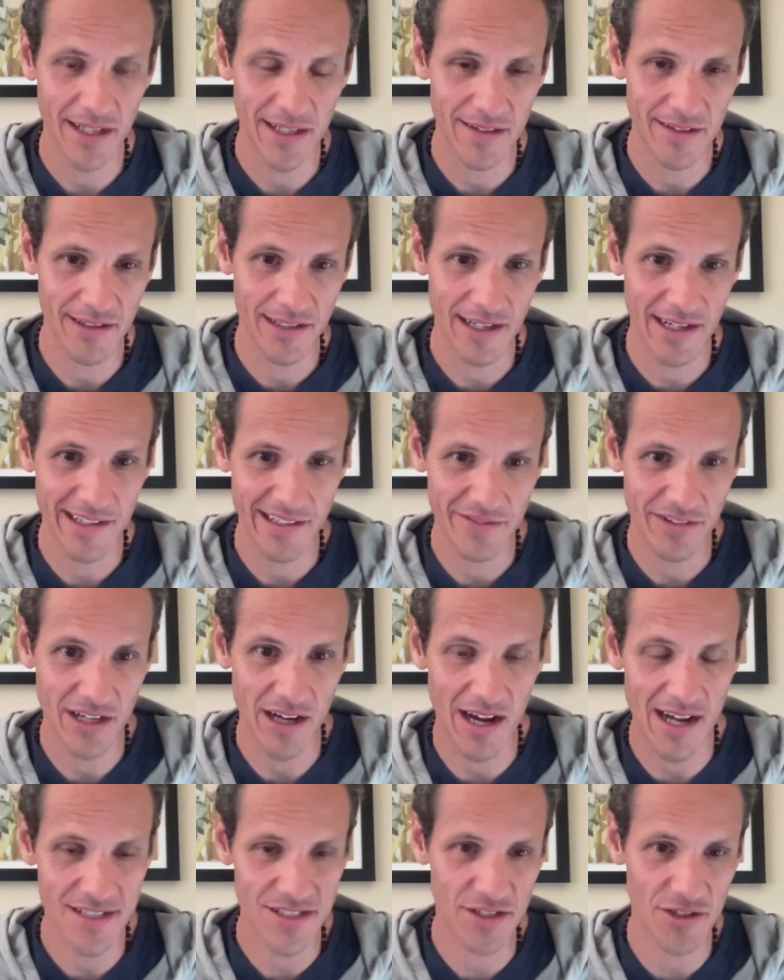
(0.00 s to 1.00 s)
That kind of
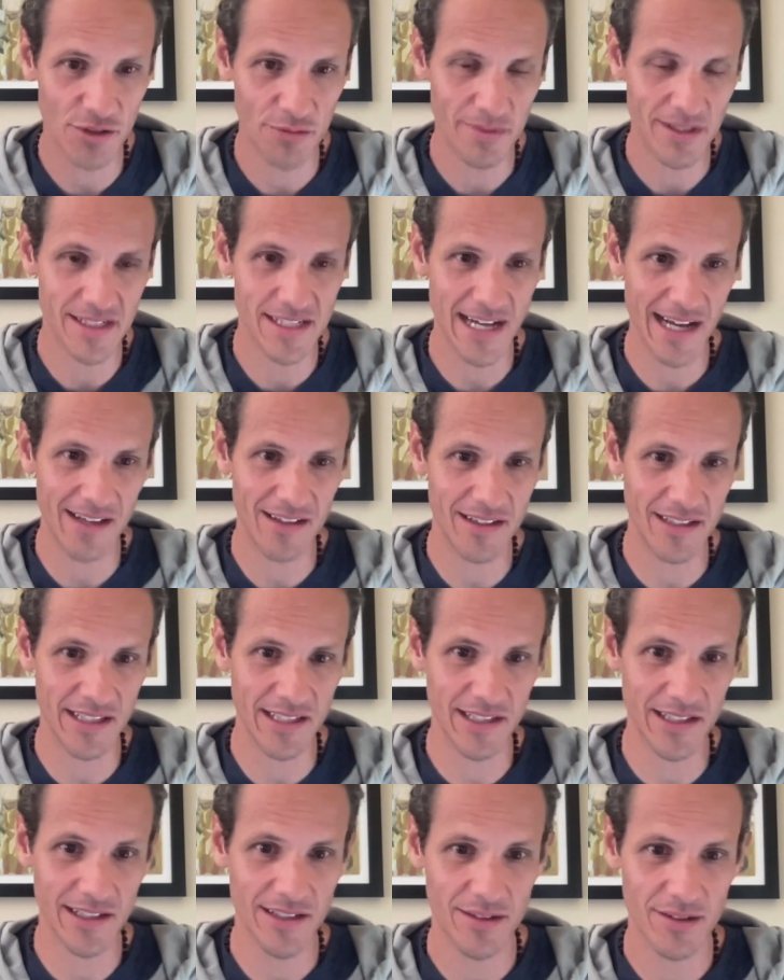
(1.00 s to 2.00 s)
Costco
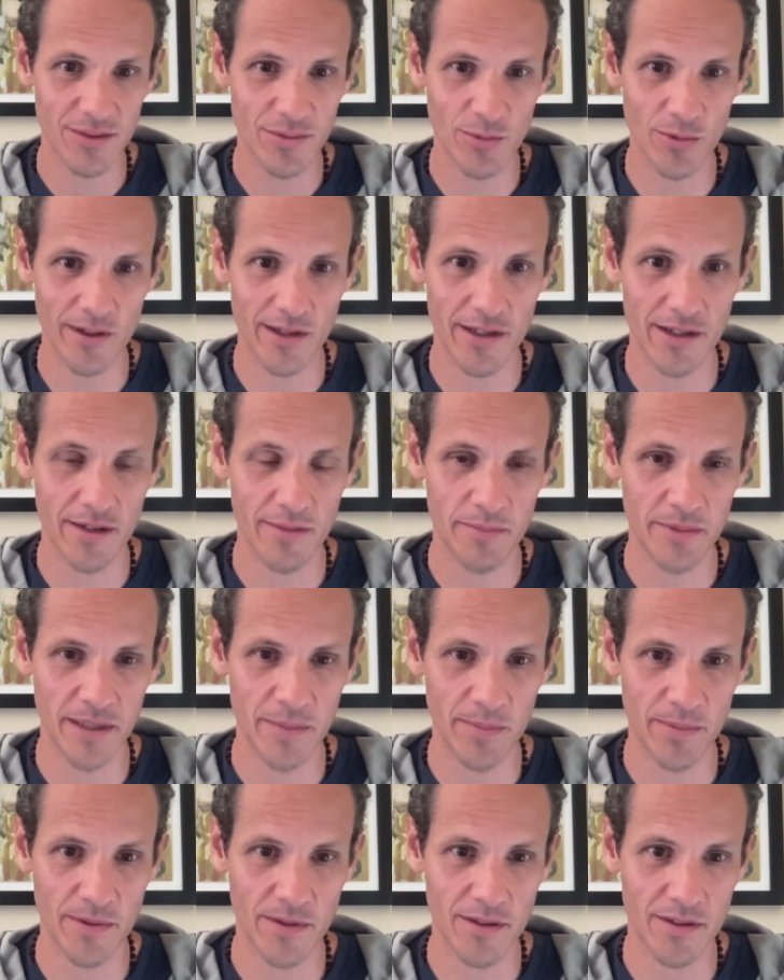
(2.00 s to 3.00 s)
mentality where
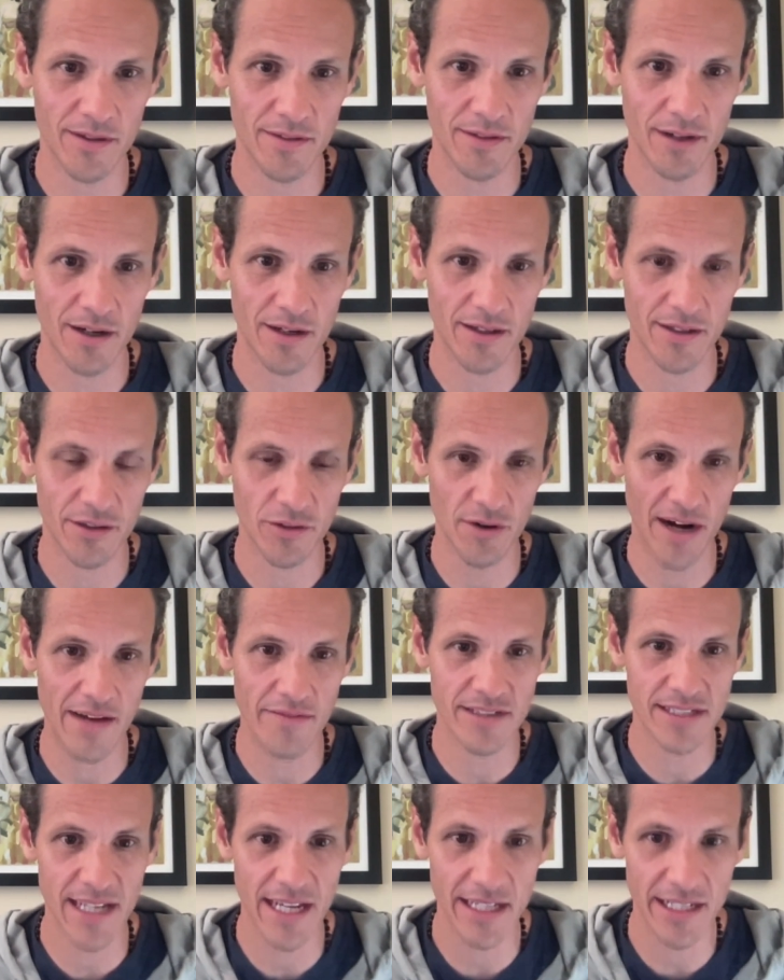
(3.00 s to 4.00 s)
people are
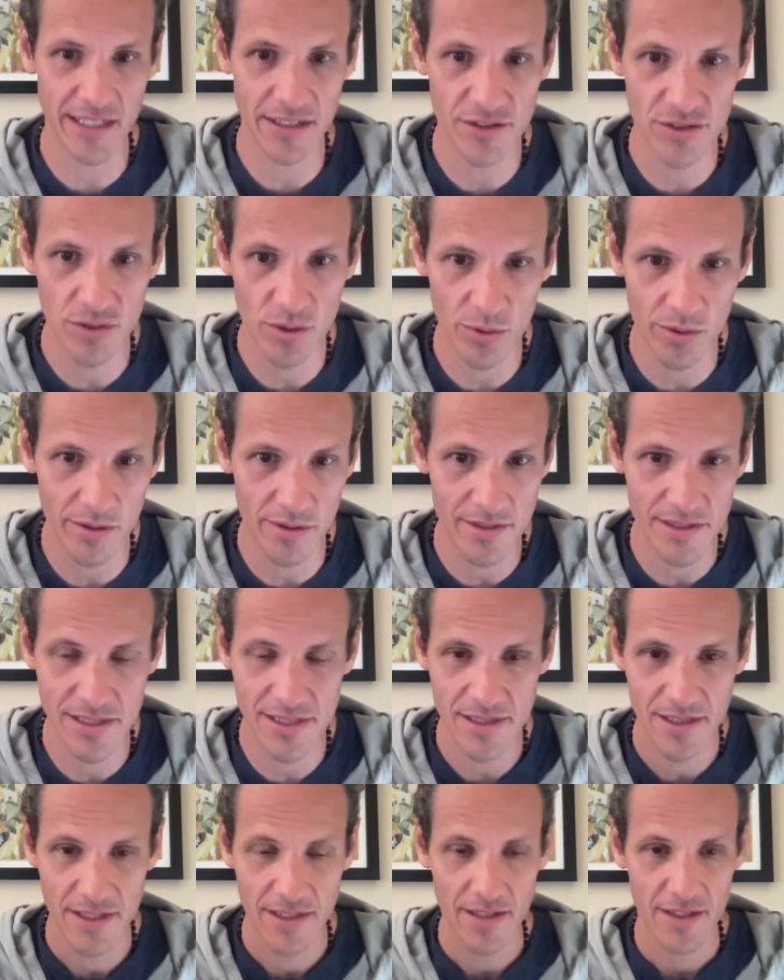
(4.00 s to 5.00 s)
gravitating
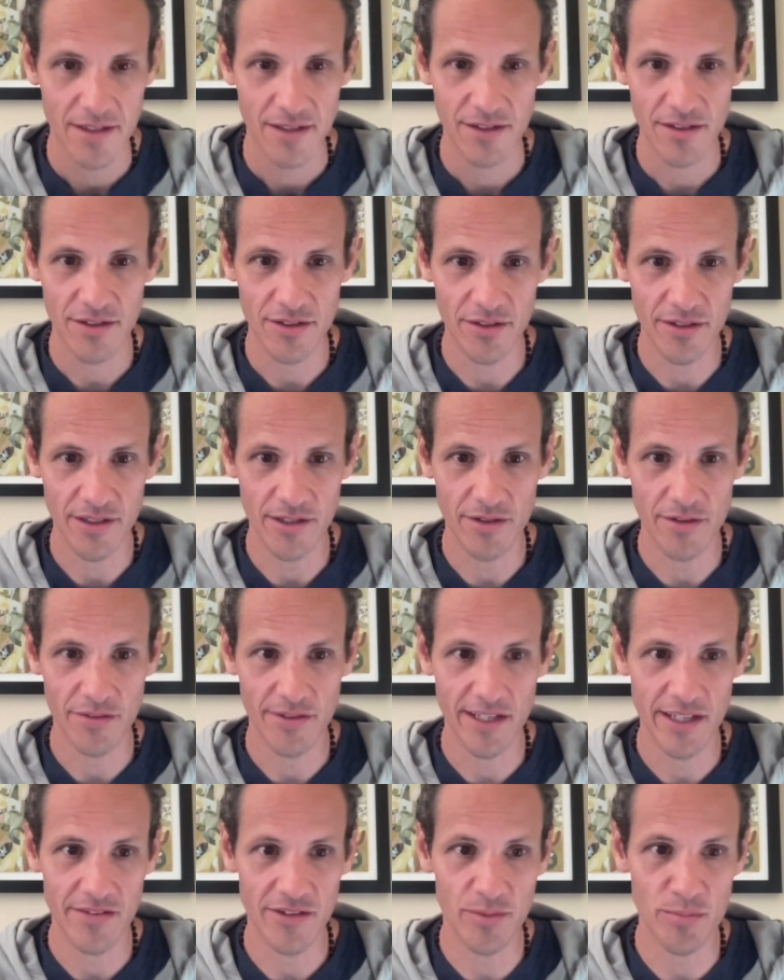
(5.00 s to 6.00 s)
towards,
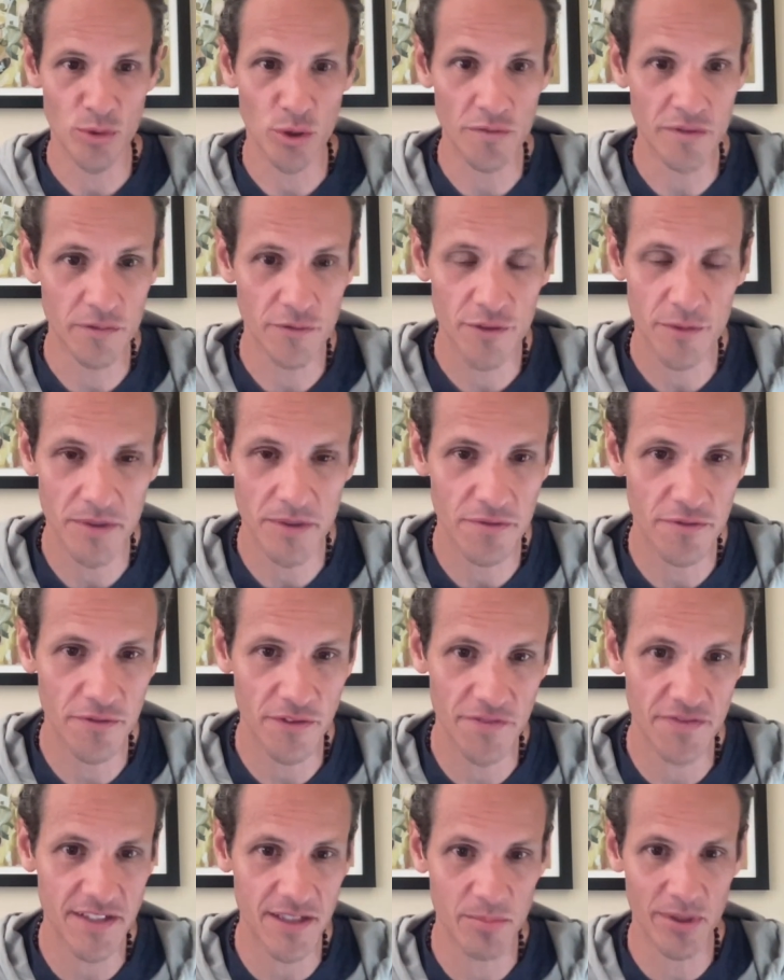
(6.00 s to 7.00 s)
they're moving from a
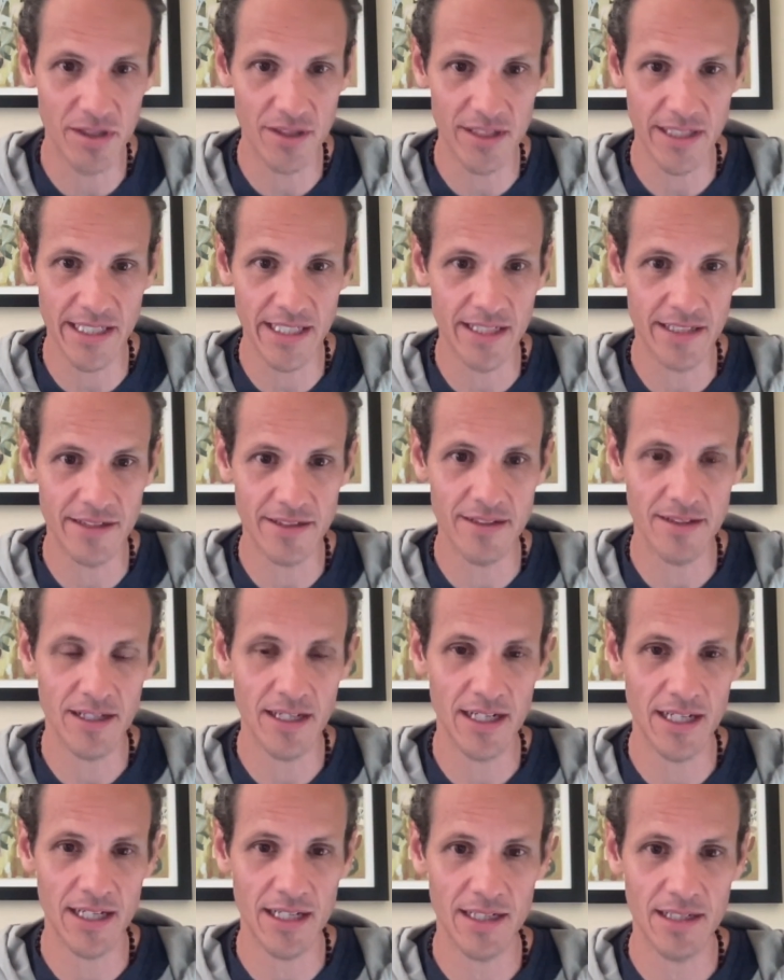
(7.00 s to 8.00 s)
50 billion
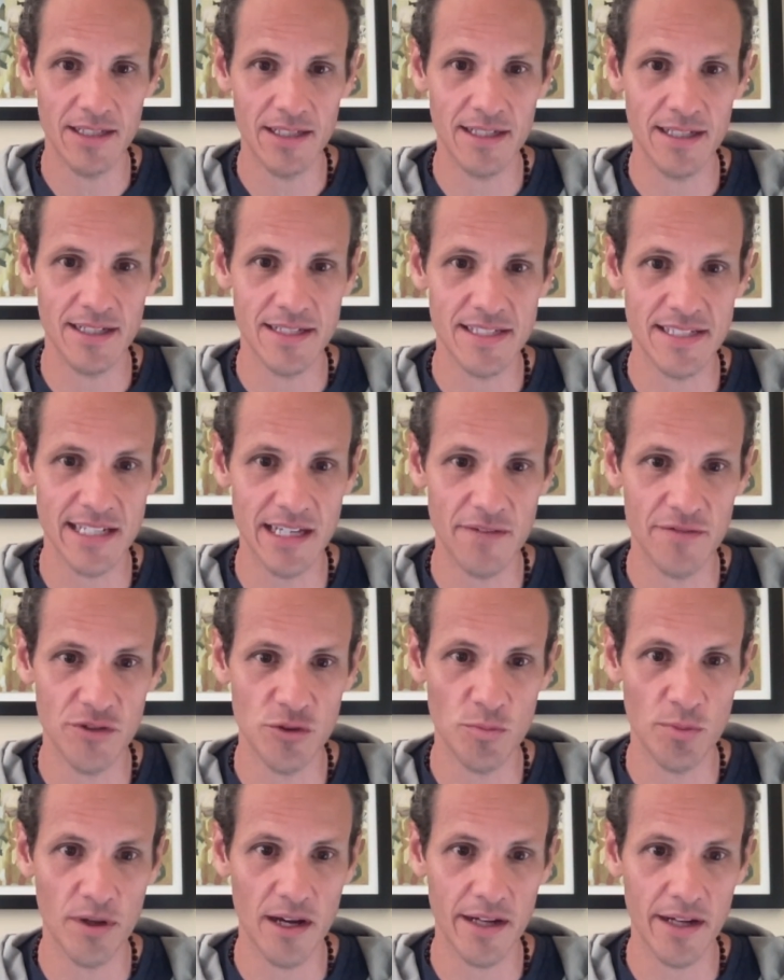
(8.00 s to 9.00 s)

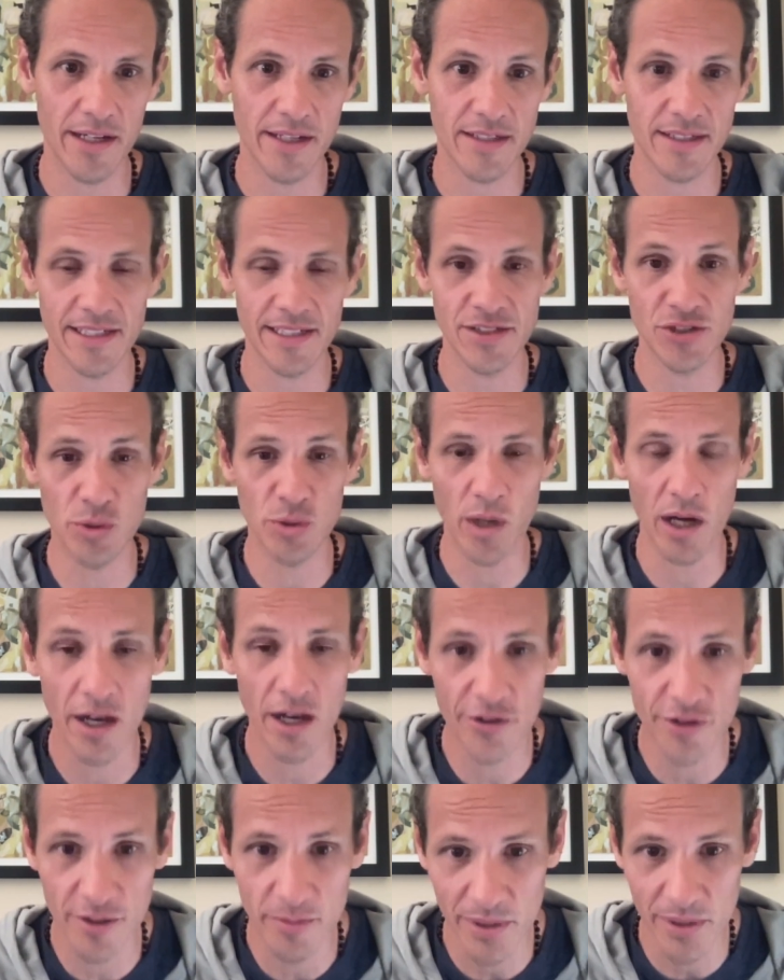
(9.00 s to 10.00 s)
CFU product into
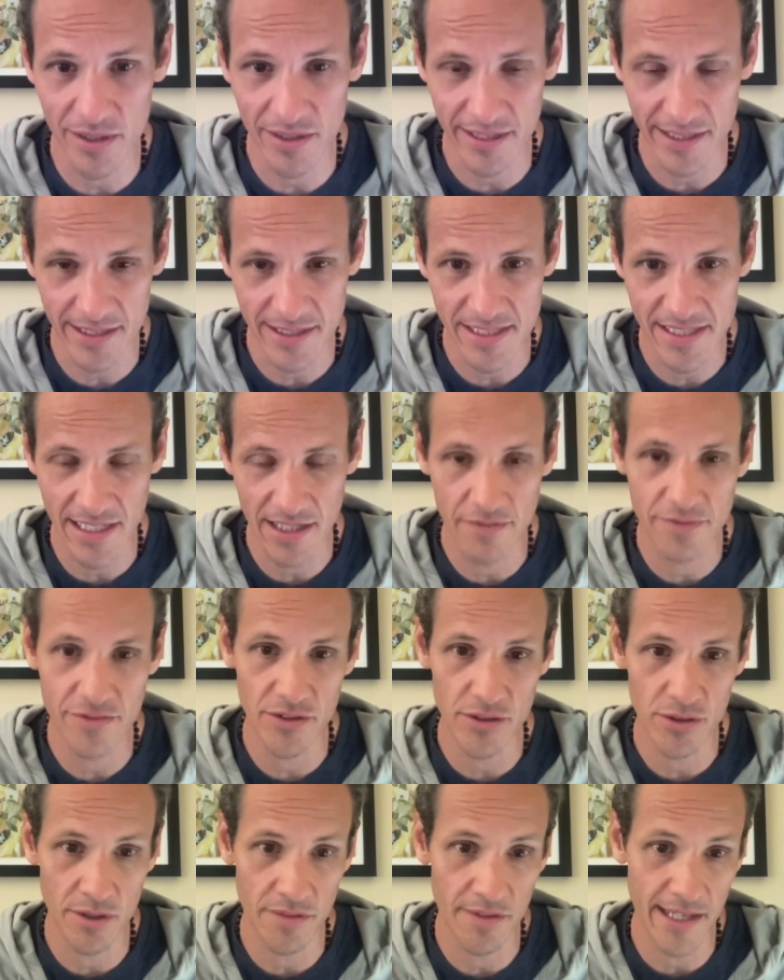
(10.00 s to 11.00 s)
100 billion
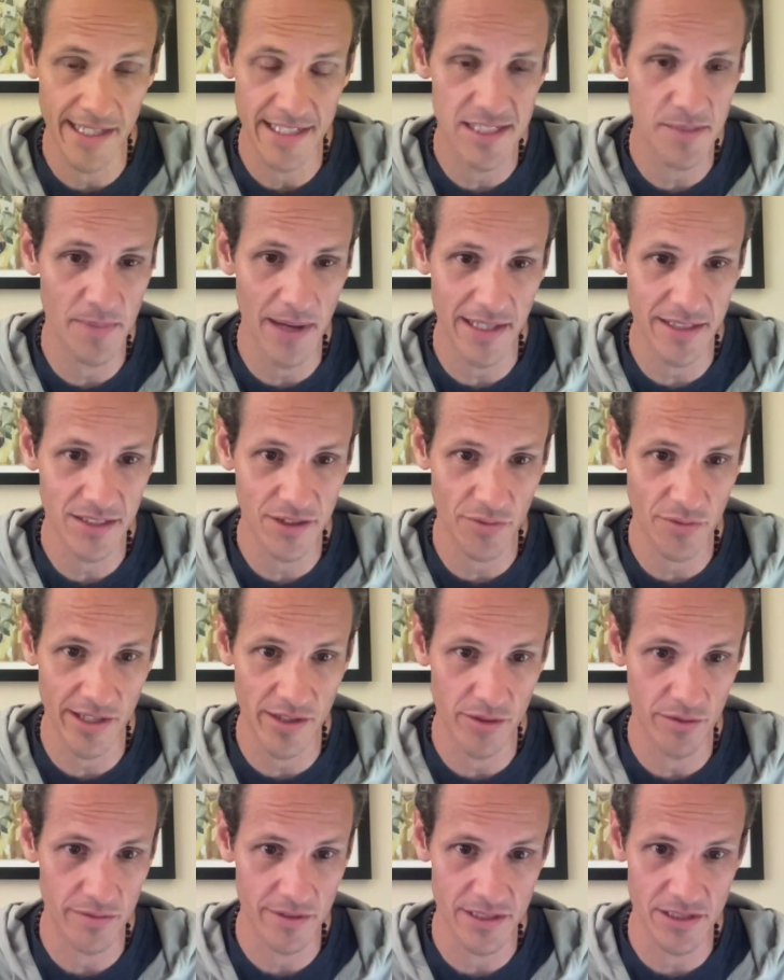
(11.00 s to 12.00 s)
CFU, and they expect
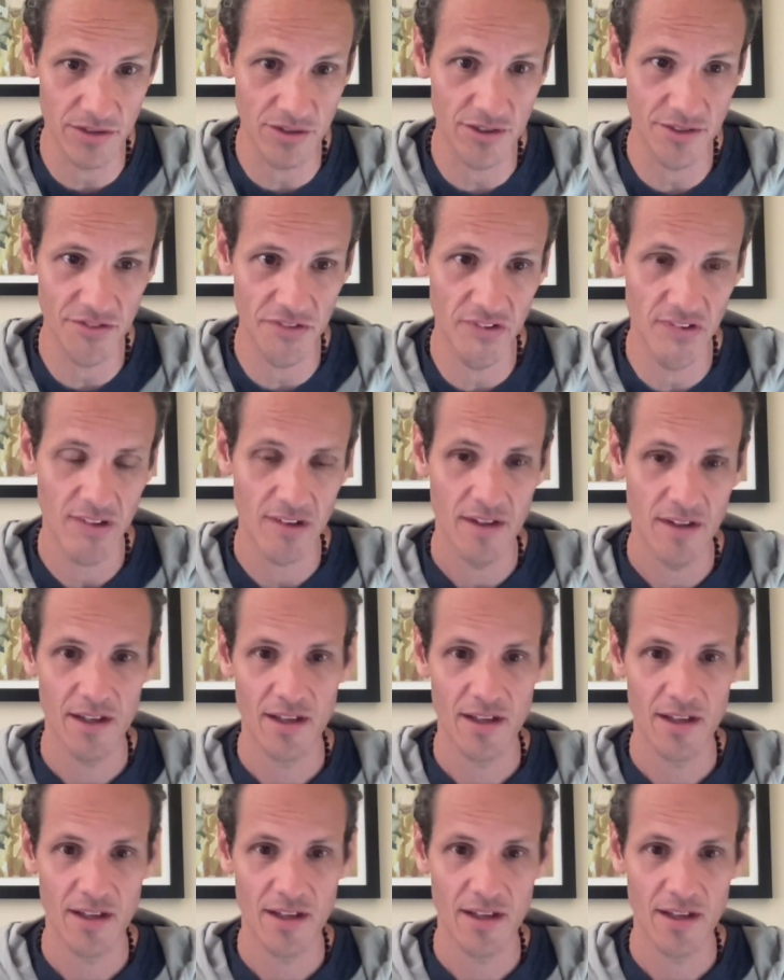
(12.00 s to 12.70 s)
greater results.